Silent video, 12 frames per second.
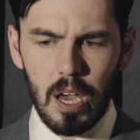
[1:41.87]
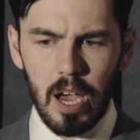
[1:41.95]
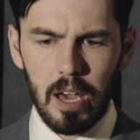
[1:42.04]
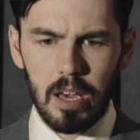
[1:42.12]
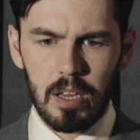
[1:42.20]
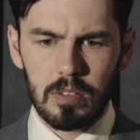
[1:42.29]

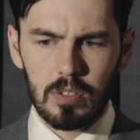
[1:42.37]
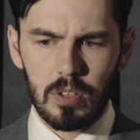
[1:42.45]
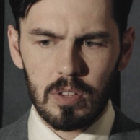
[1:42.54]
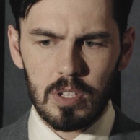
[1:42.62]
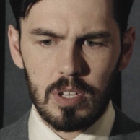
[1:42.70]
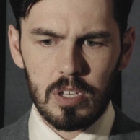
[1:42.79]
And
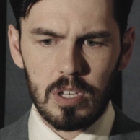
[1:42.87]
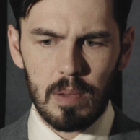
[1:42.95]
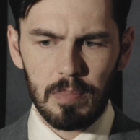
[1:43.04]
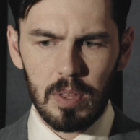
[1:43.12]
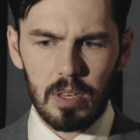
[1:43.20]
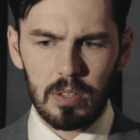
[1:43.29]
this is
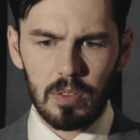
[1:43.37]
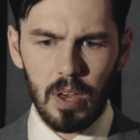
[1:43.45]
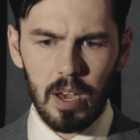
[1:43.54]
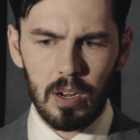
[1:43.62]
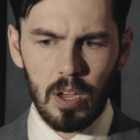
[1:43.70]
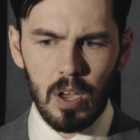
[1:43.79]
something
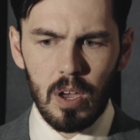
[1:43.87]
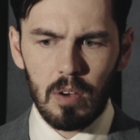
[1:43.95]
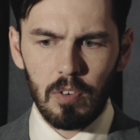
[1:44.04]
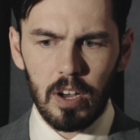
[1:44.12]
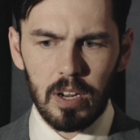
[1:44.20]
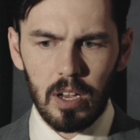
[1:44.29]
that
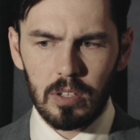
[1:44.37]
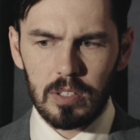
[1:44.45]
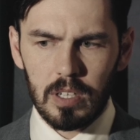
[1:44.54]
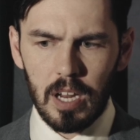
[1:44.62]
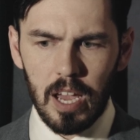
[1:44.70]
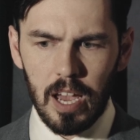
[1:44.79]
Von
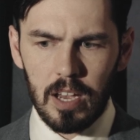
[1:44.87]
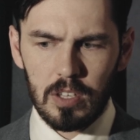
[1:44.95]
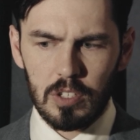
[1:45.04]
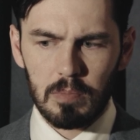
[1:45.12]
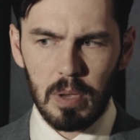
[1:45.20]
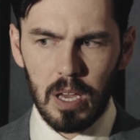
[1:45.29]
Helton
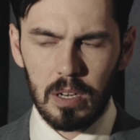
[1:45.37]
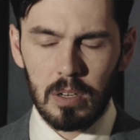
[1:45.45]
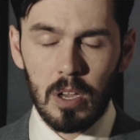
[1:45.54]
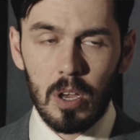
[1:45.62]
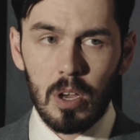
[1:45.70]
has been